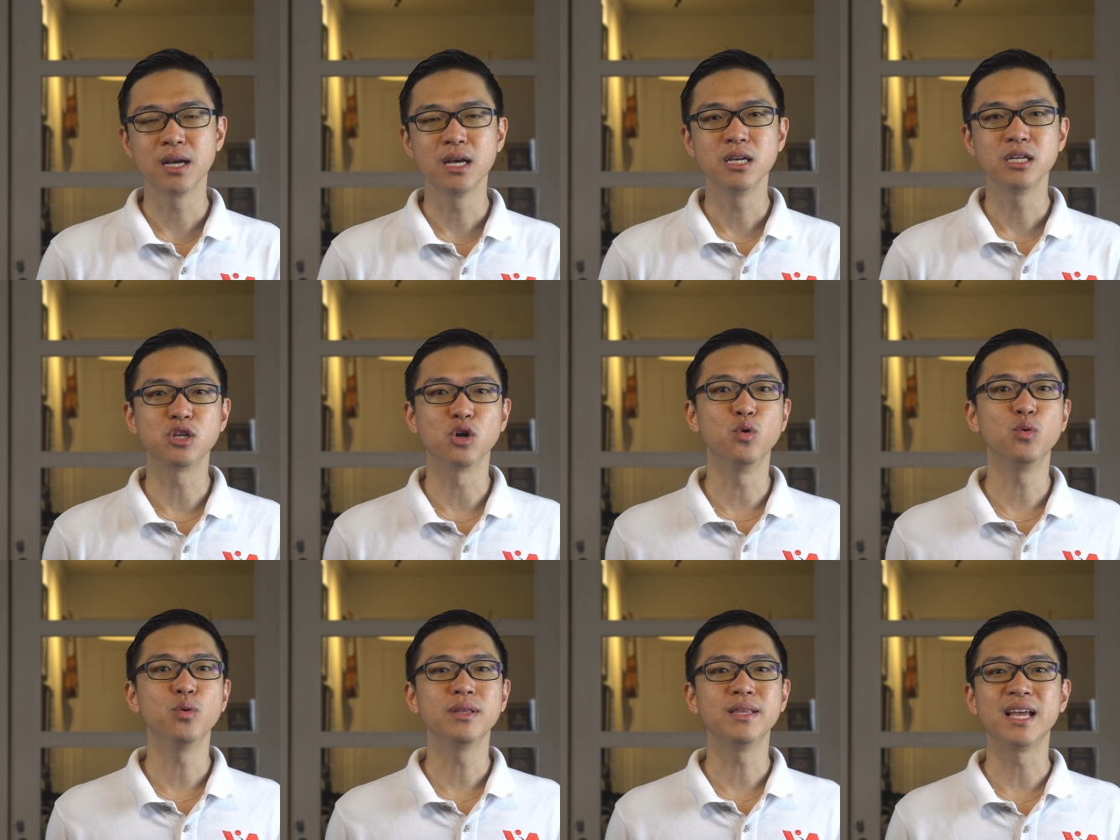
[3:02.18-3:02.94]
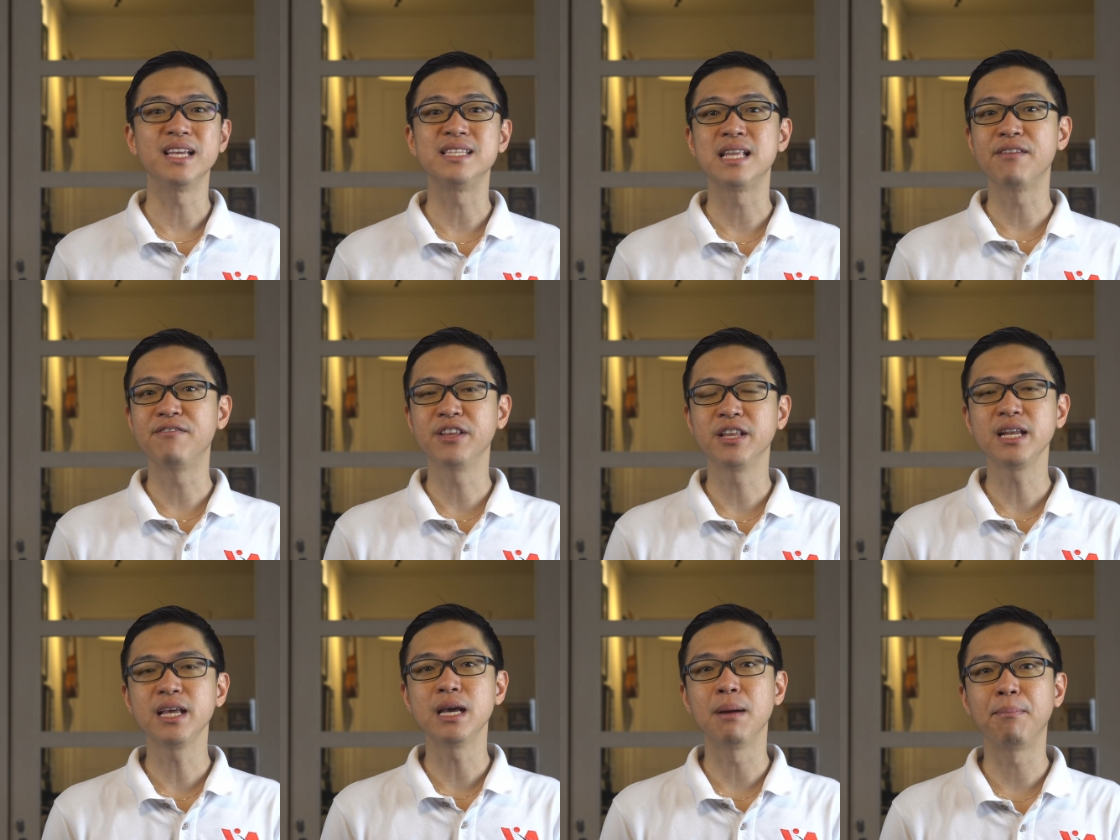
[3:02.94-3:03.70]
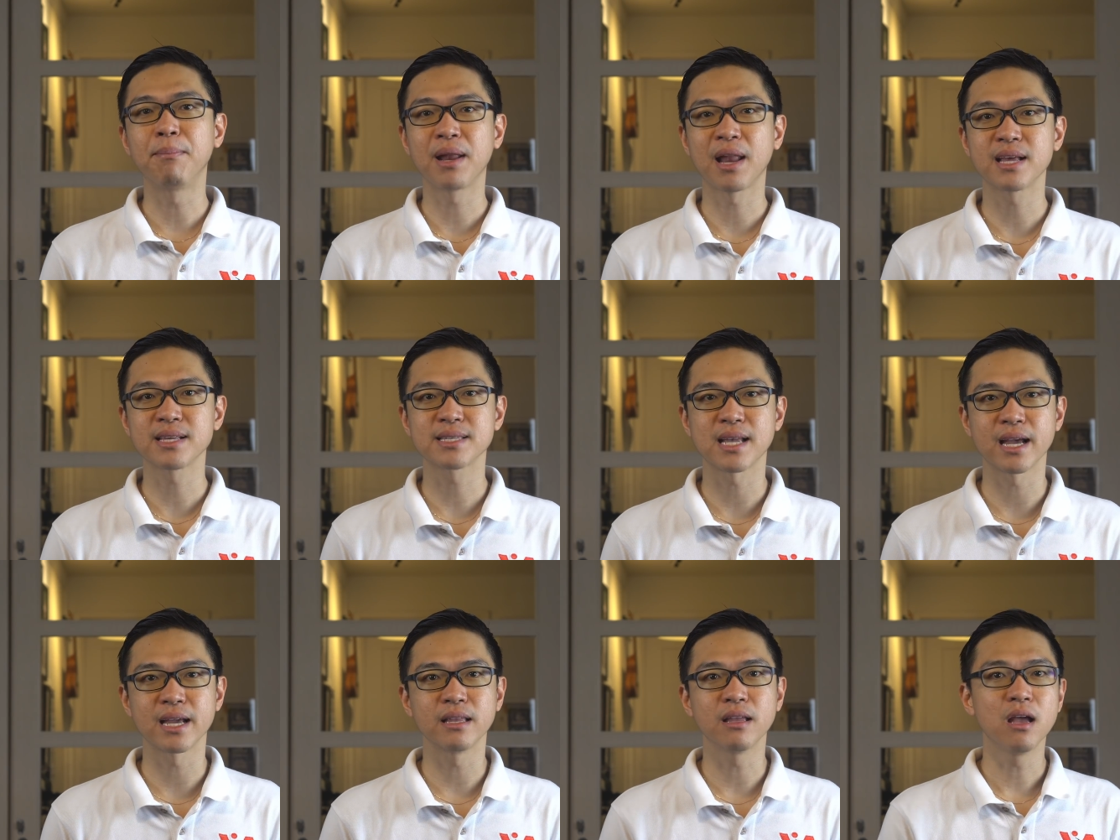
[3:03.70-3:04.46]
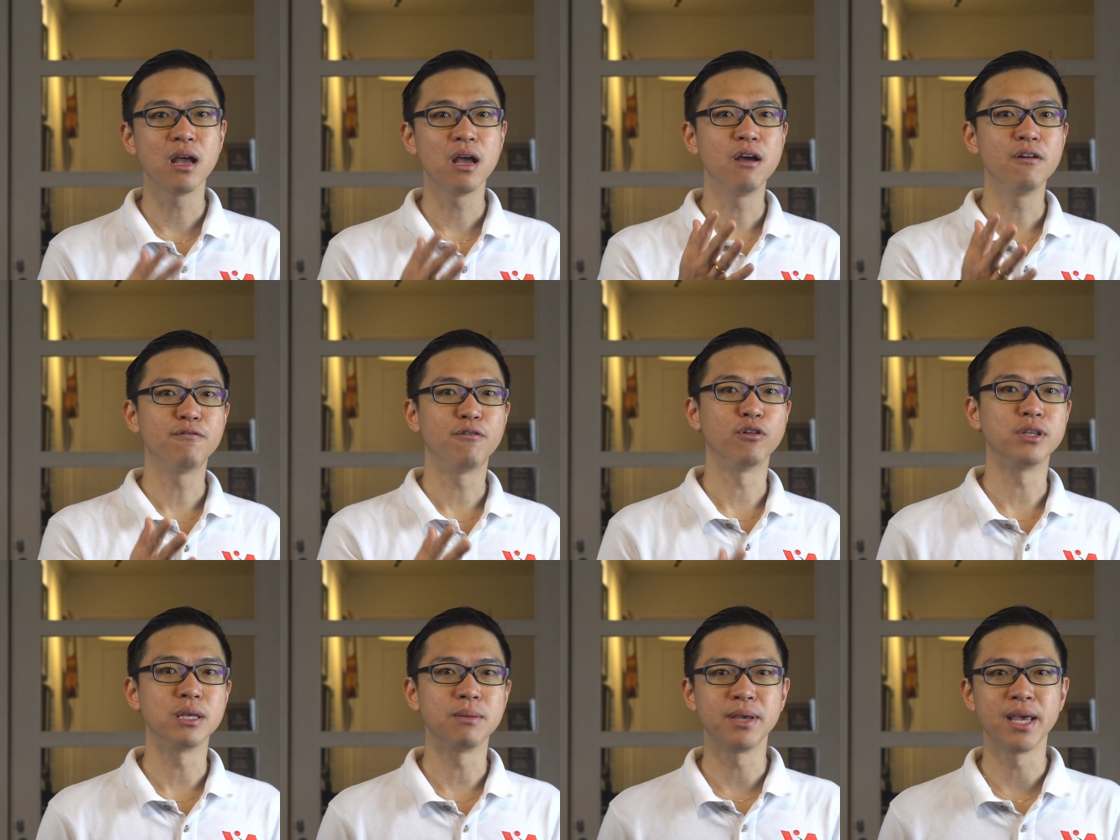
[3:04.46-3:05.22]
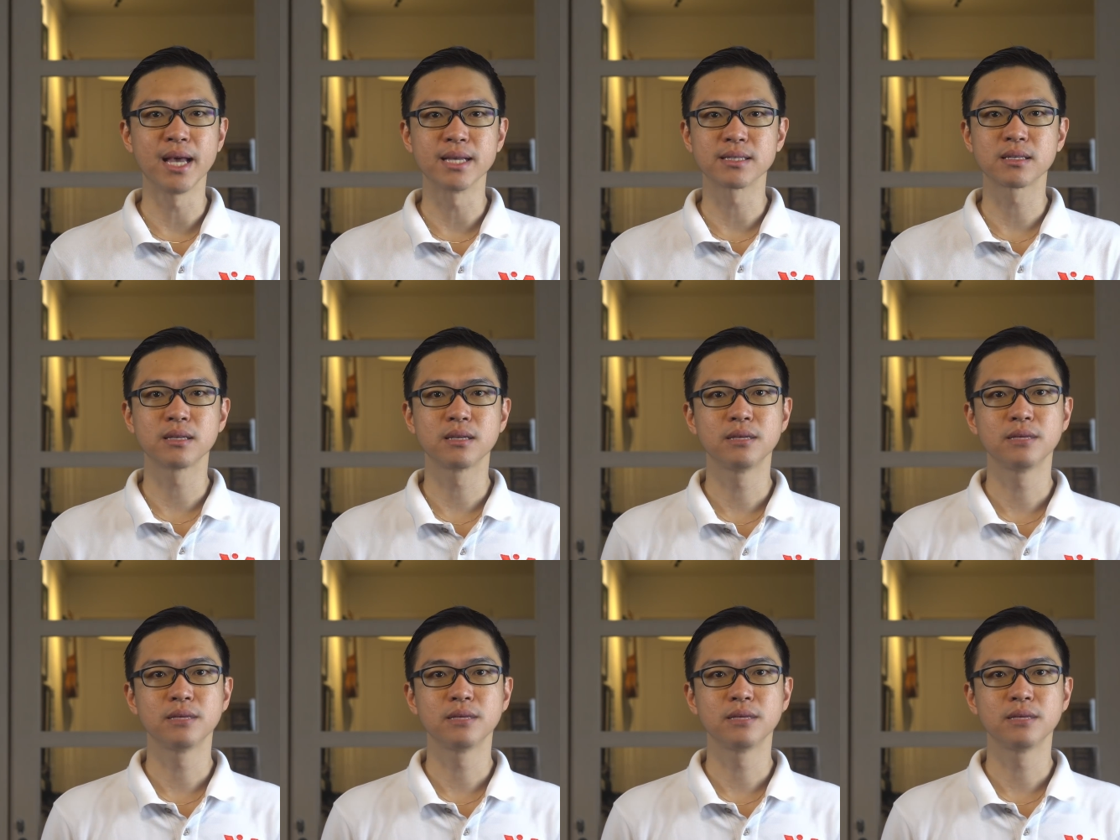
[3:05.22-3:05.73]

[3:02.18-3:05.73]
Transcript: so there is definitely a plus sign for DBS.